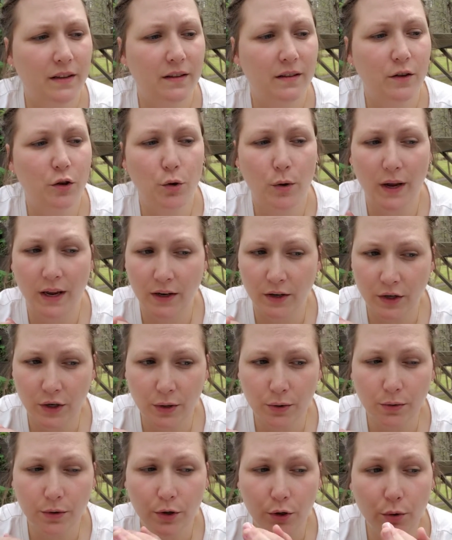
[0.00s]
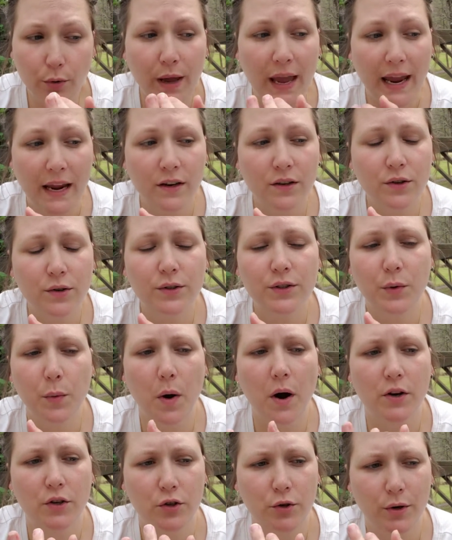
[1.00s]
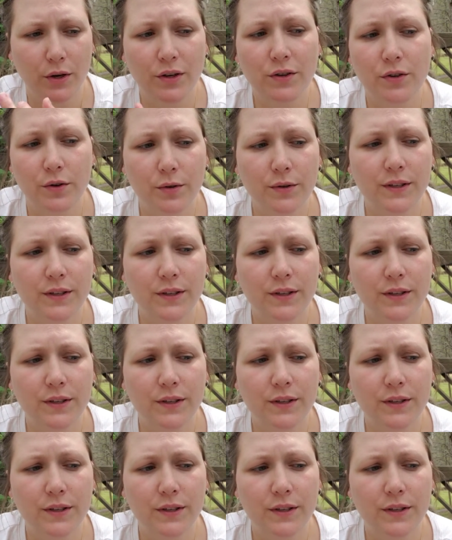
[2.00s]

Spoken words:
you can do squash, you can do